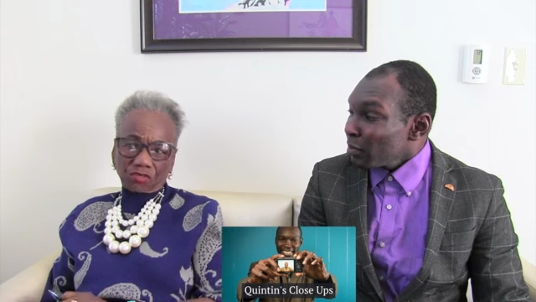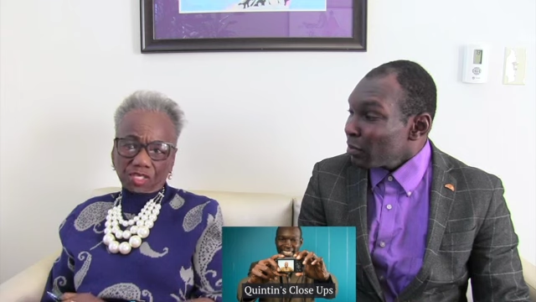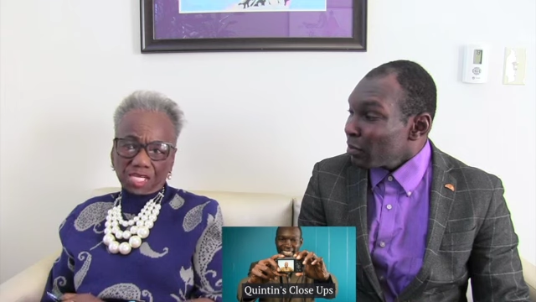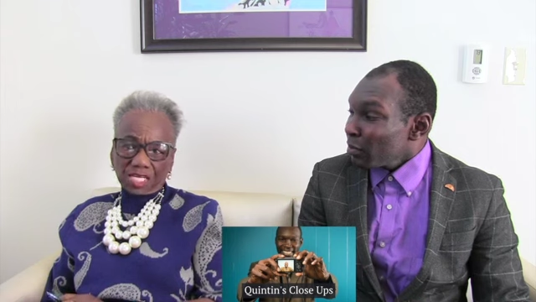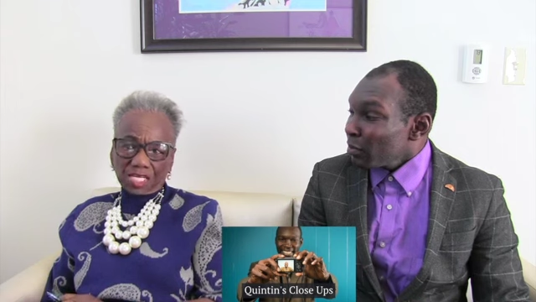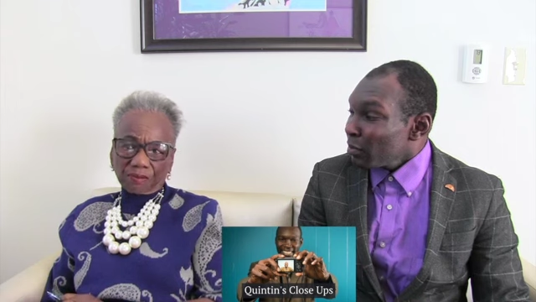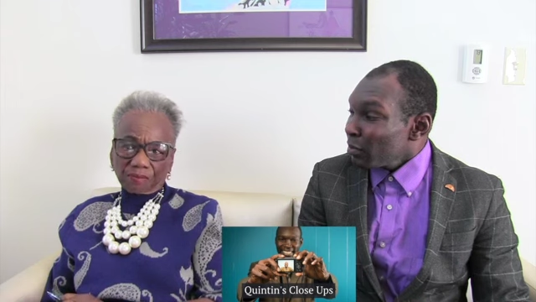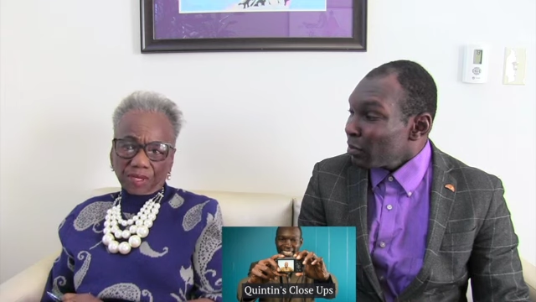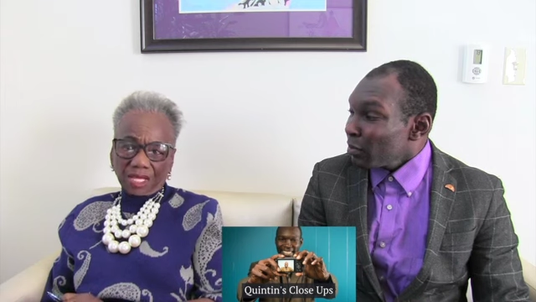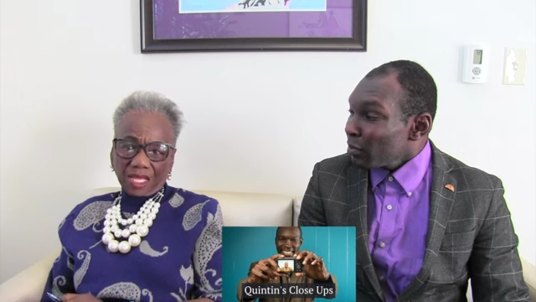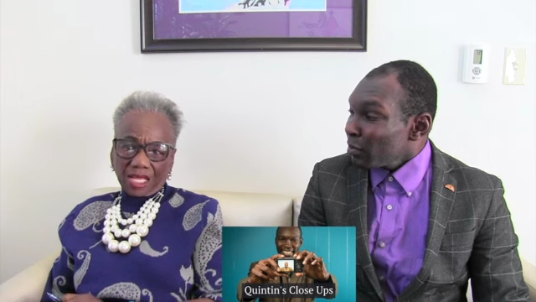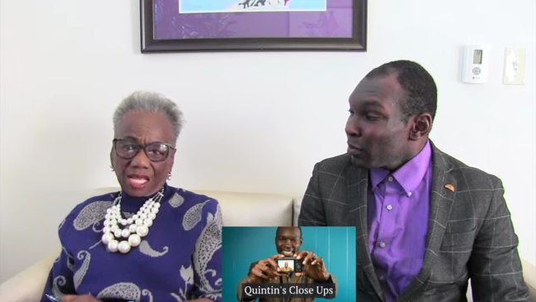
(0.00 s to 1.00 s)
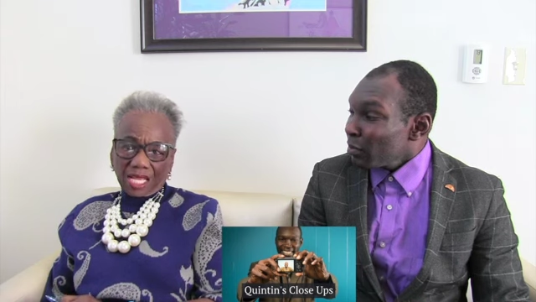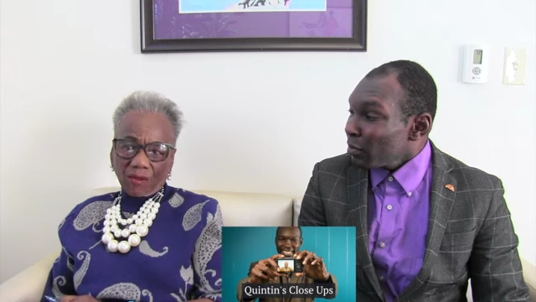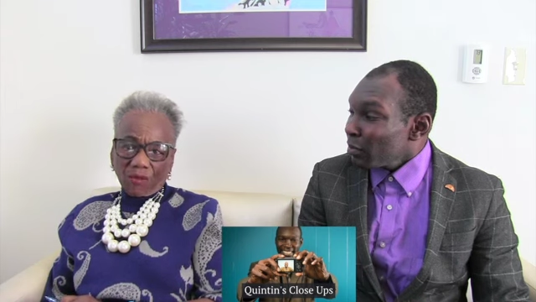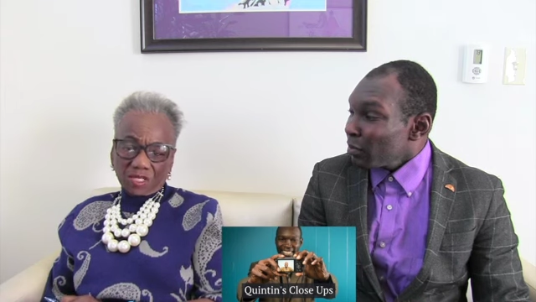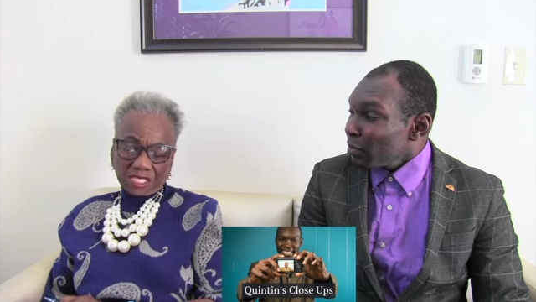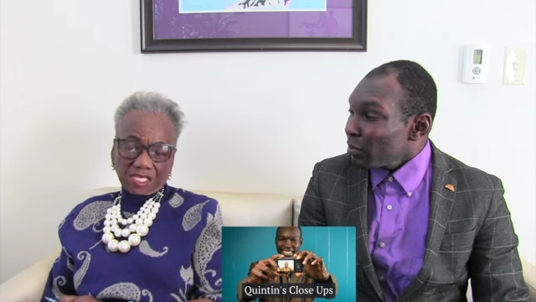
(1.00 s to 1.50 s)
Speaker 1: 3
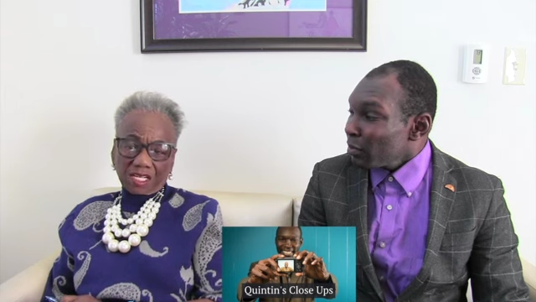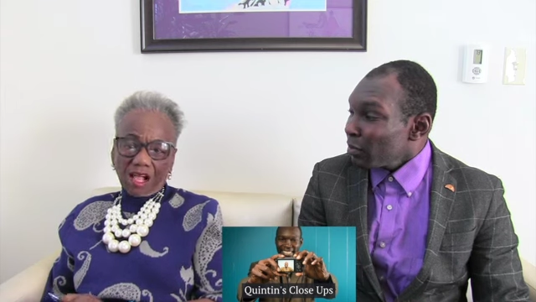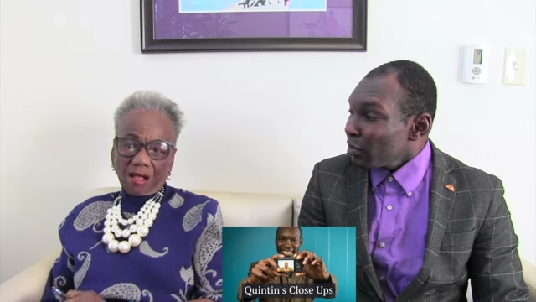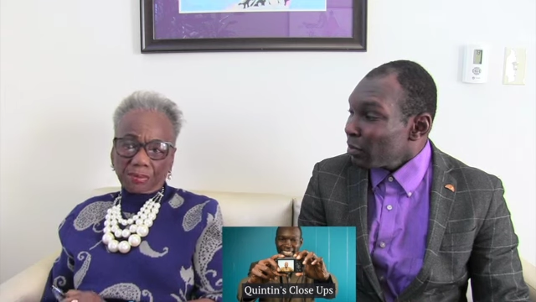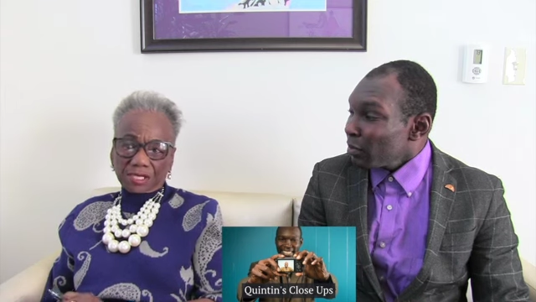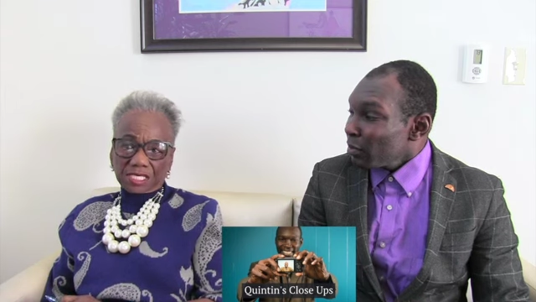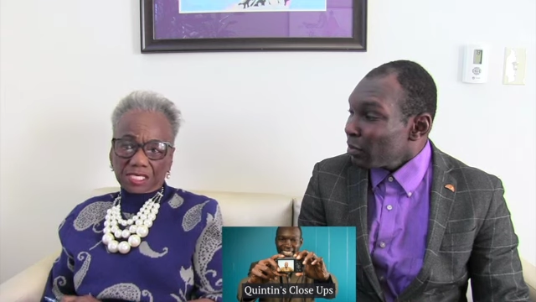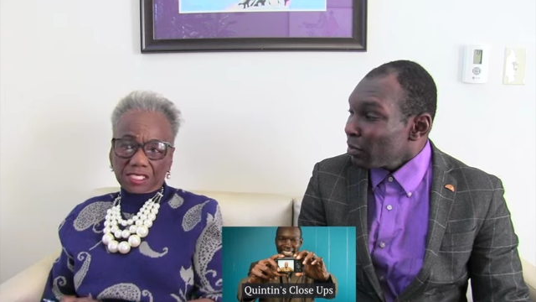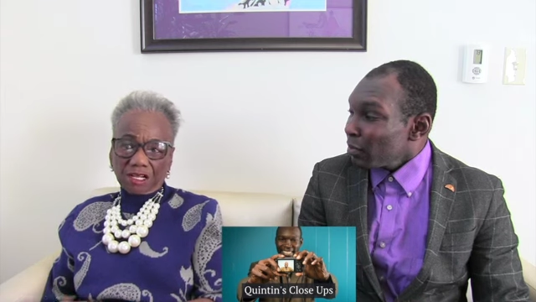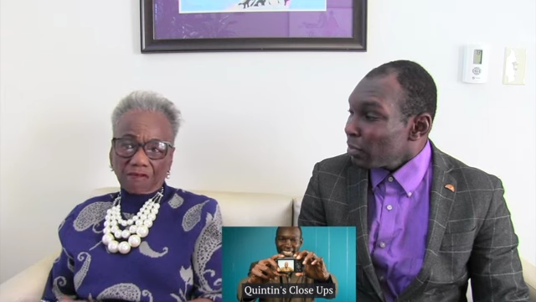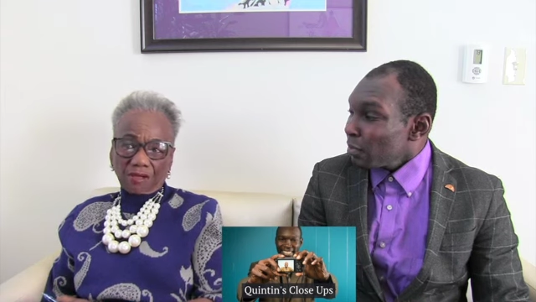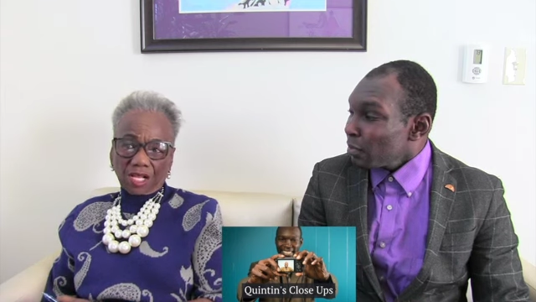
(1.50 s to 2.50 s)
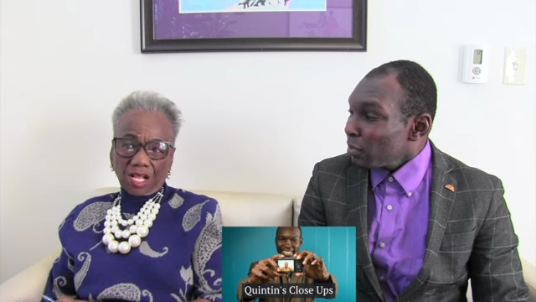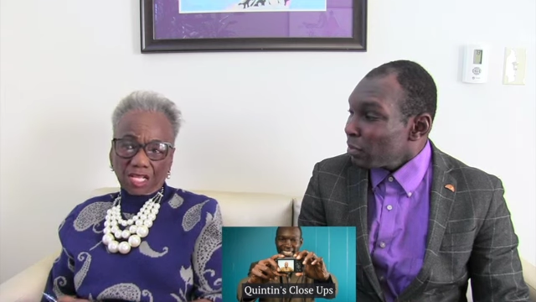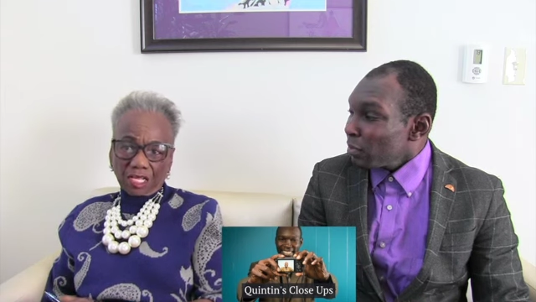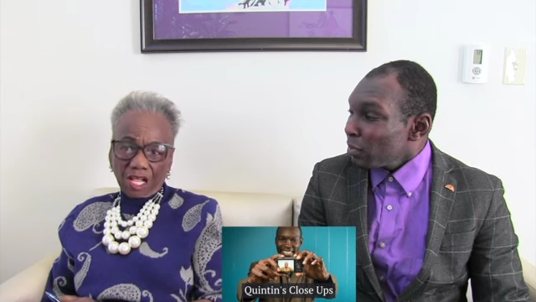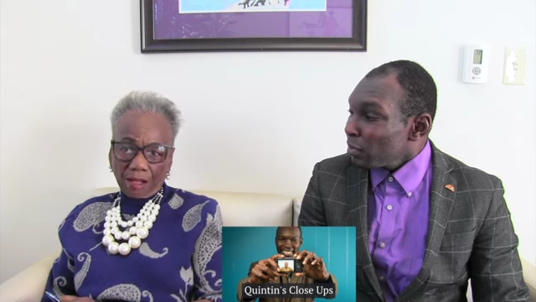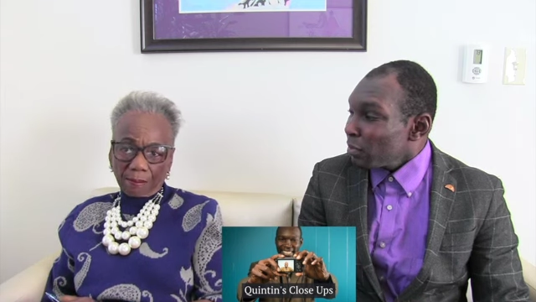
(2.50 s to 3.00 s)
was encompasses of,
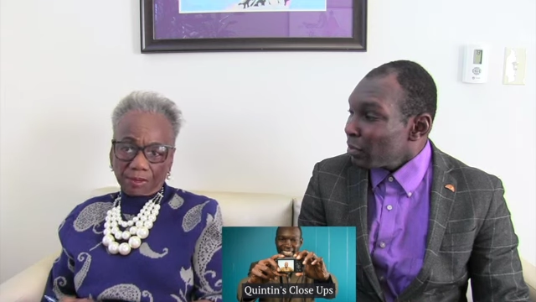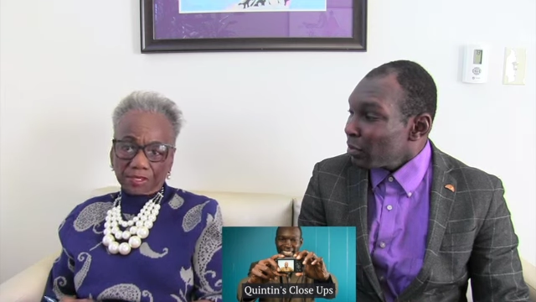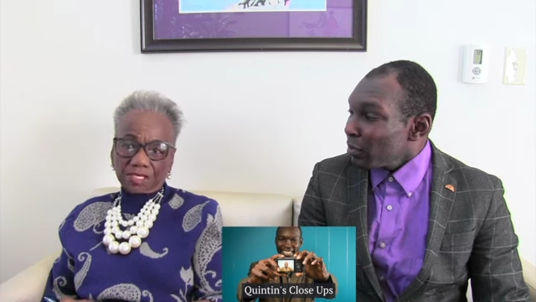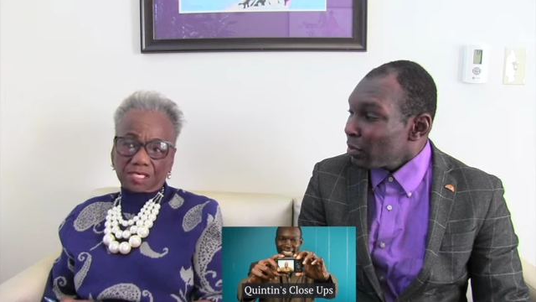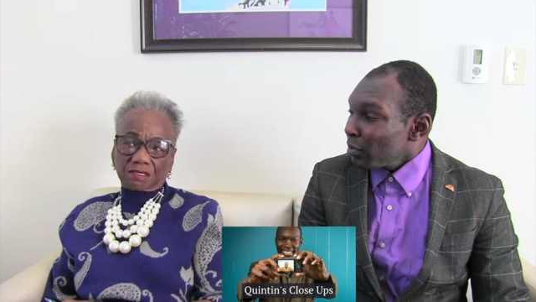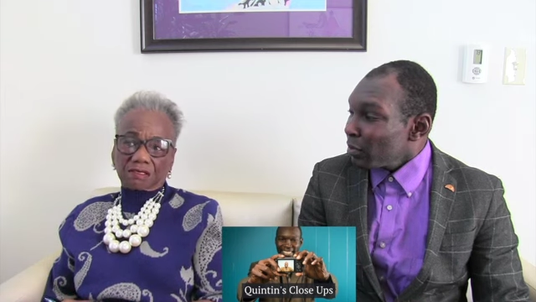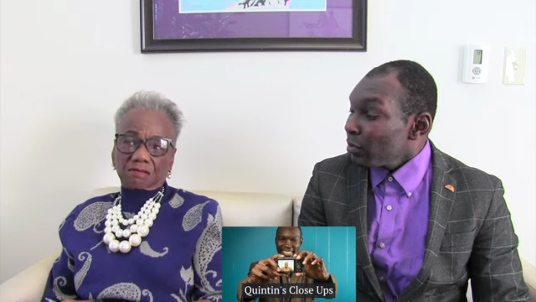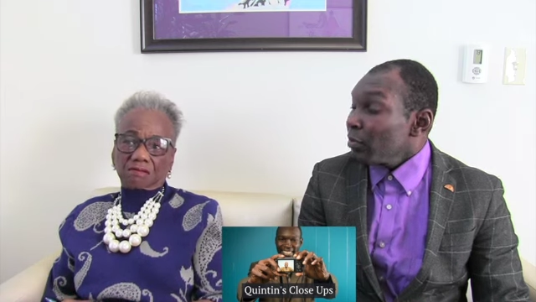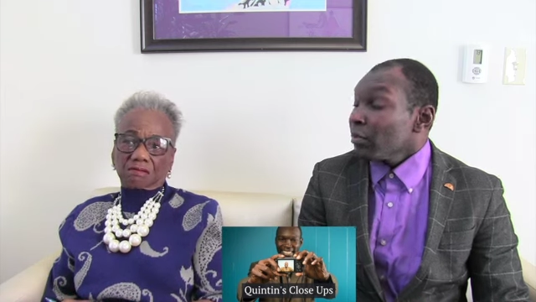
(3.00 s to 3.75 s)
encompassed